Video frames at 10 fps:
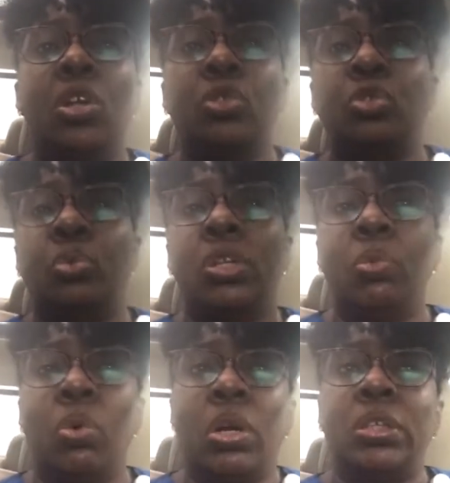
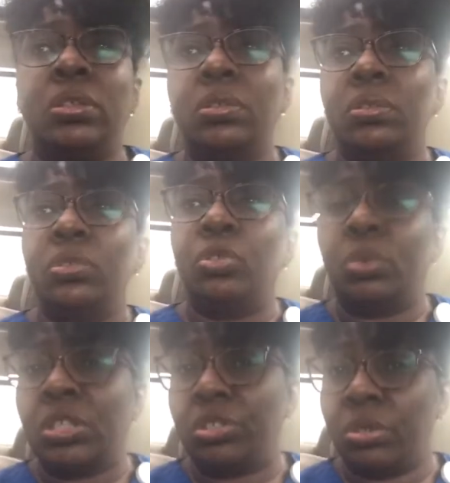21,
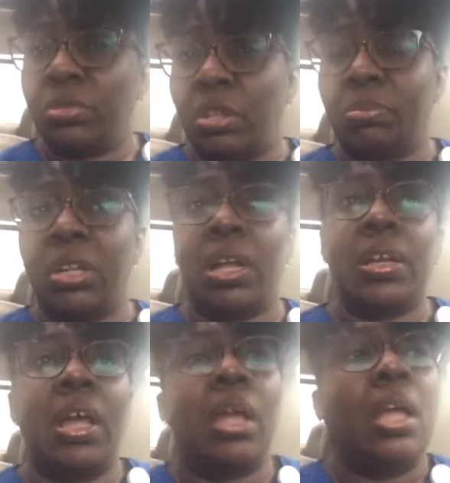22, something like
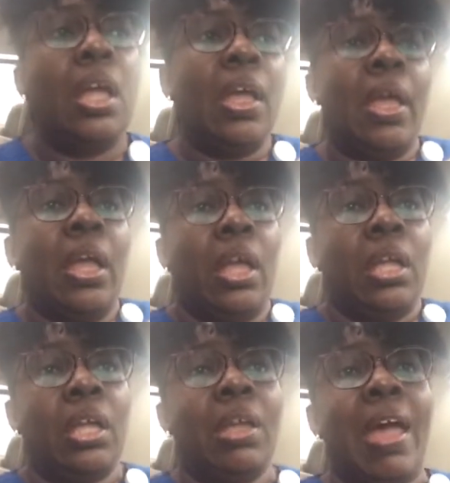that.
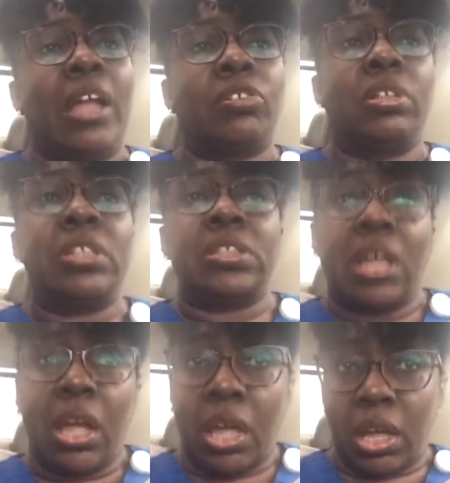He actually
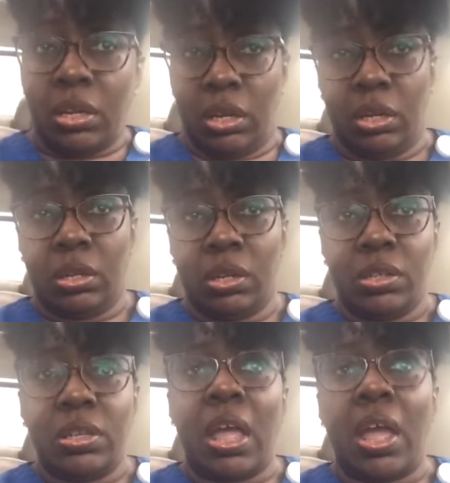said
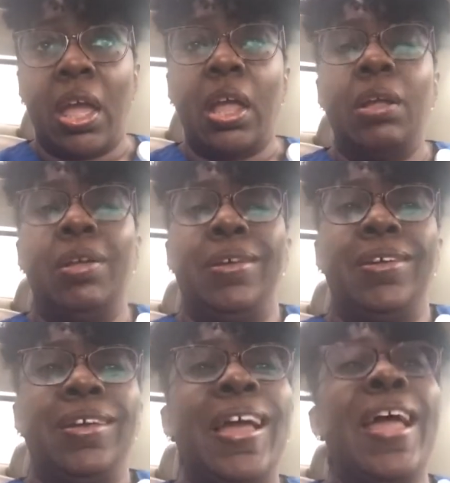that
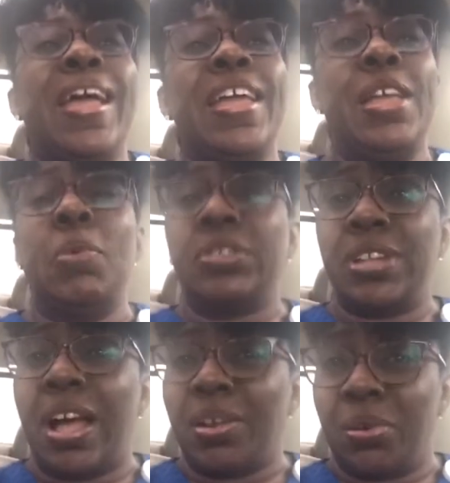he was
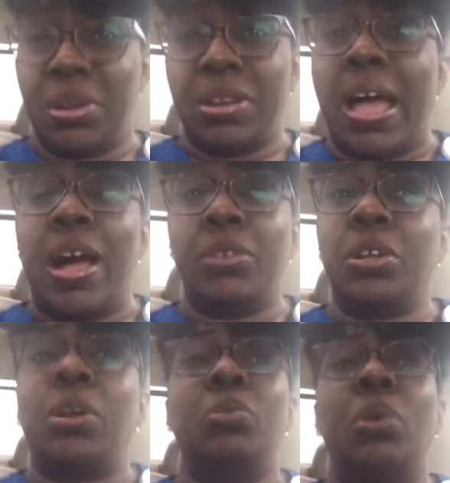not going to allow the
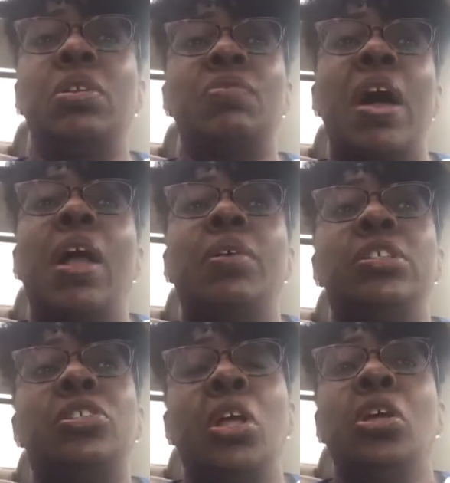
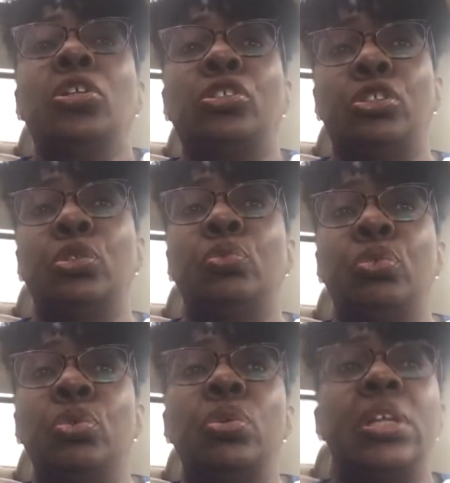coronavirus to
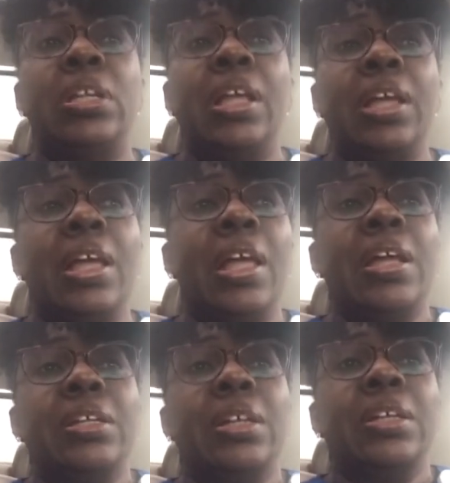ruin
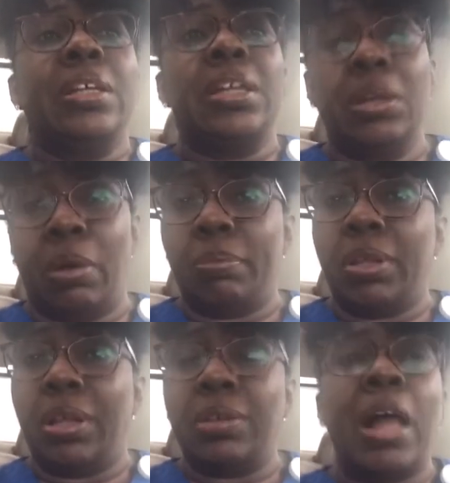him.
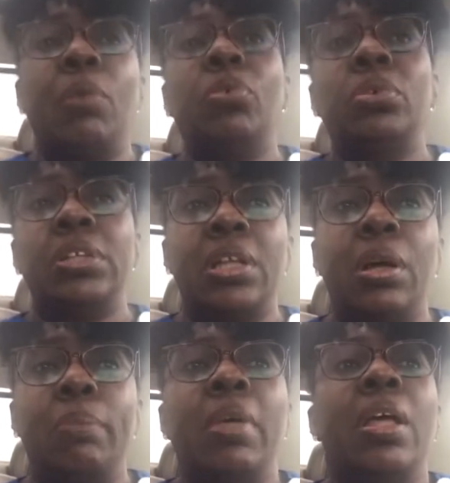Not ruin
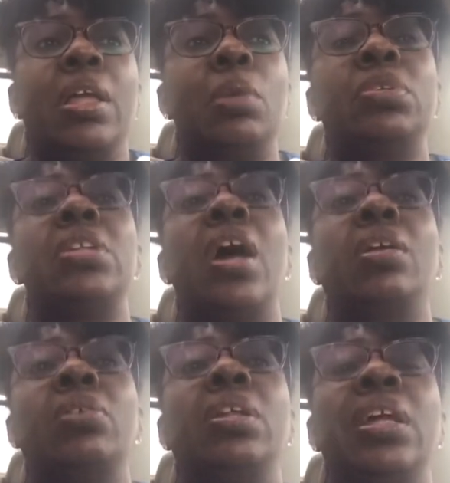him. He was not going to let